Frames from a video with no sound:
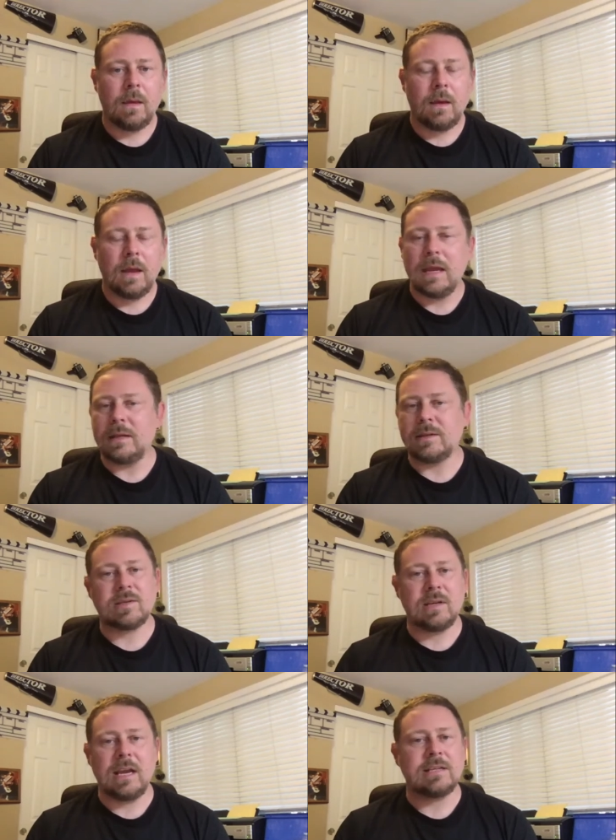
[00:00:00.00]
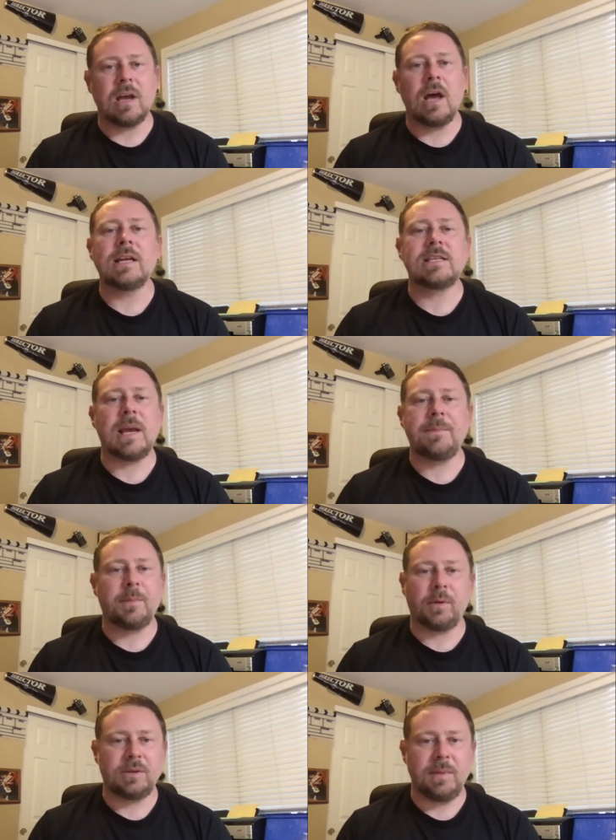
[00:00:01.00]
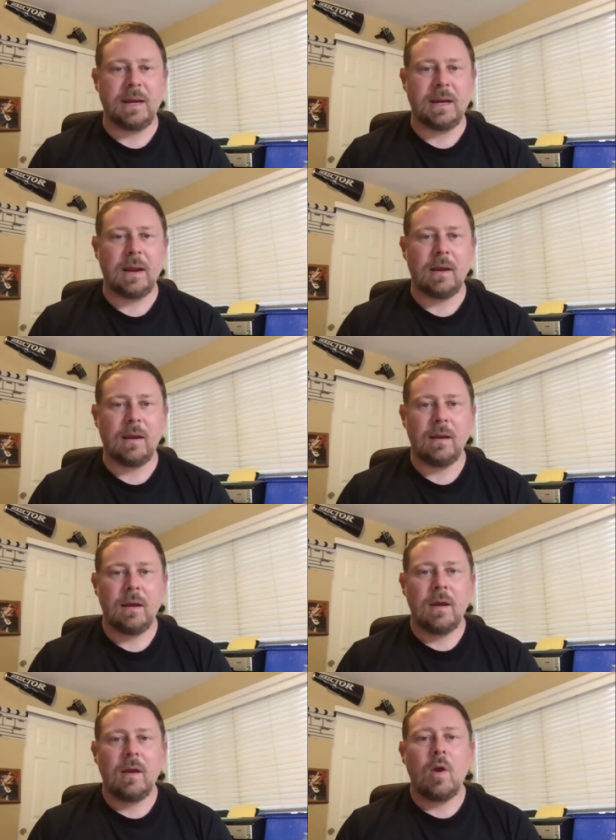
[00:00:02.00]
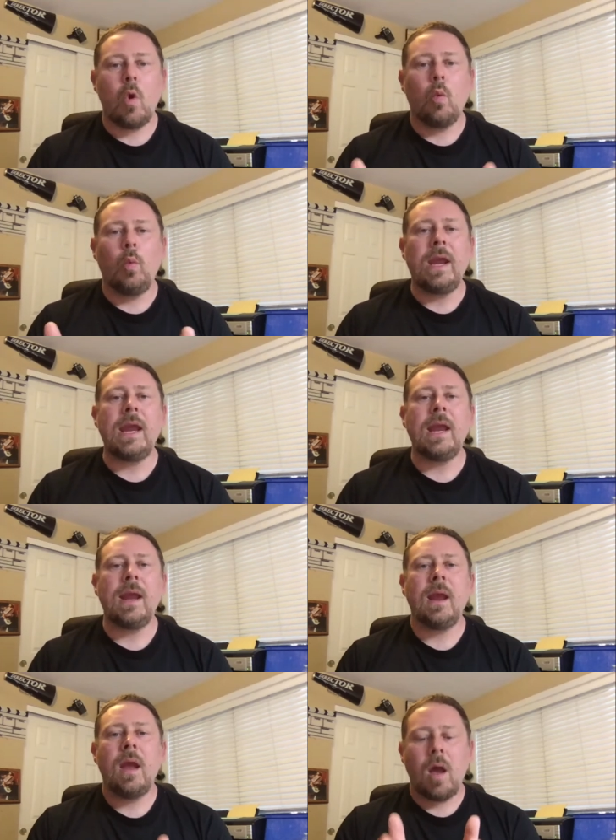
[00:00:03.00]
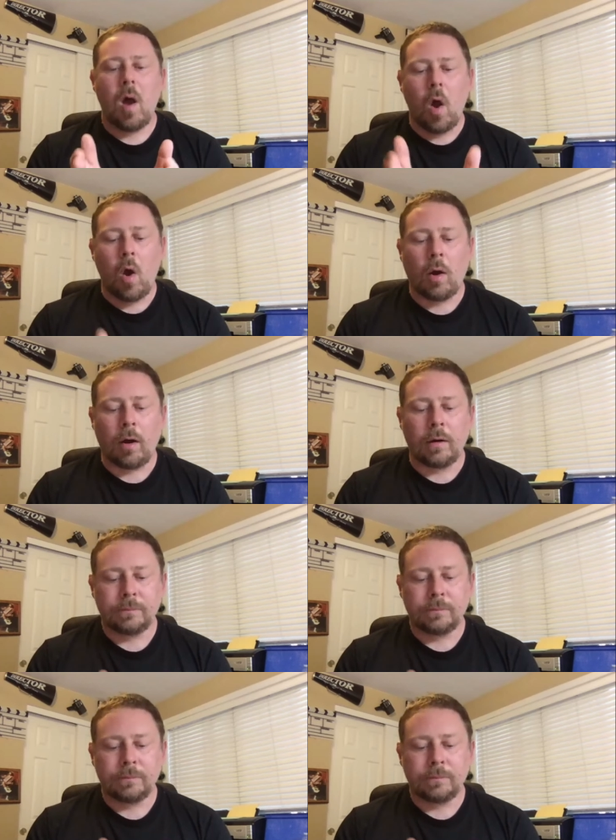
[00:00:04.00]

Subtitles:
Is unacceptable to me. We are